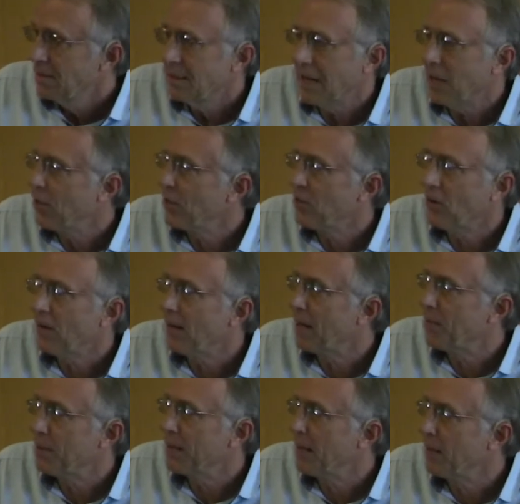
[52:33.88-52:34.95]
Now it can't
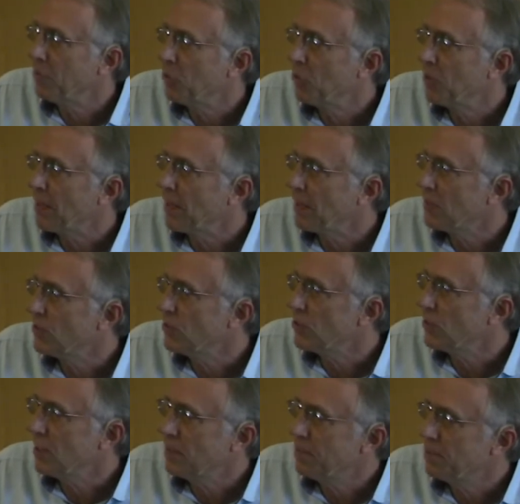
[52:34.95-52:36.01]
happen anymore. I can
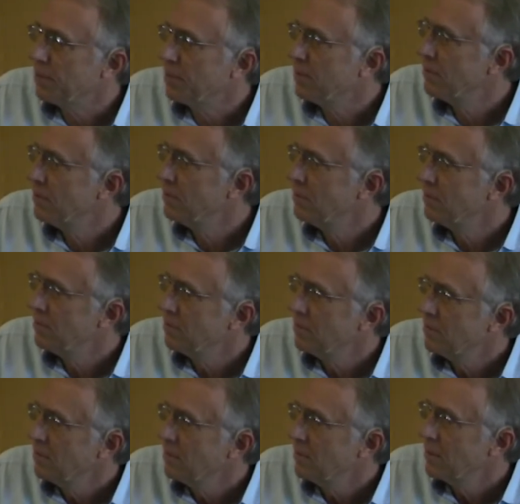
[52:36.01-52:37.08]
sleep
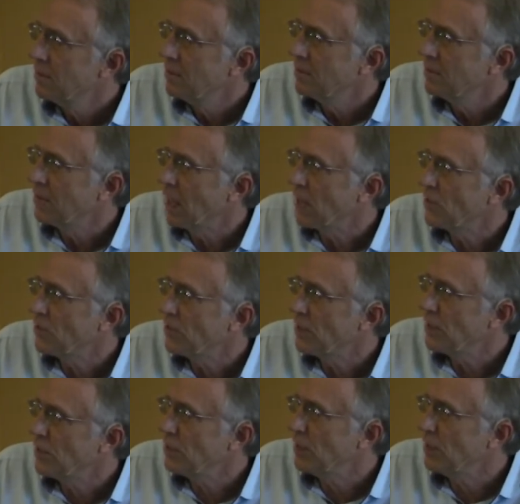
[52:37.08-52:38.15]

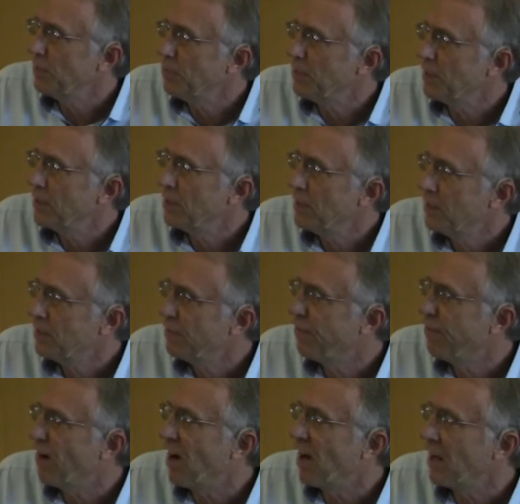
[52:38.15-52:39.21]
nicely, deeply. It's
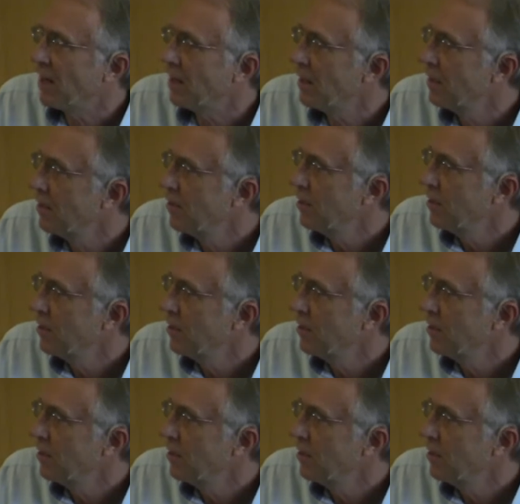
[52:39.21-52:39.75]
fine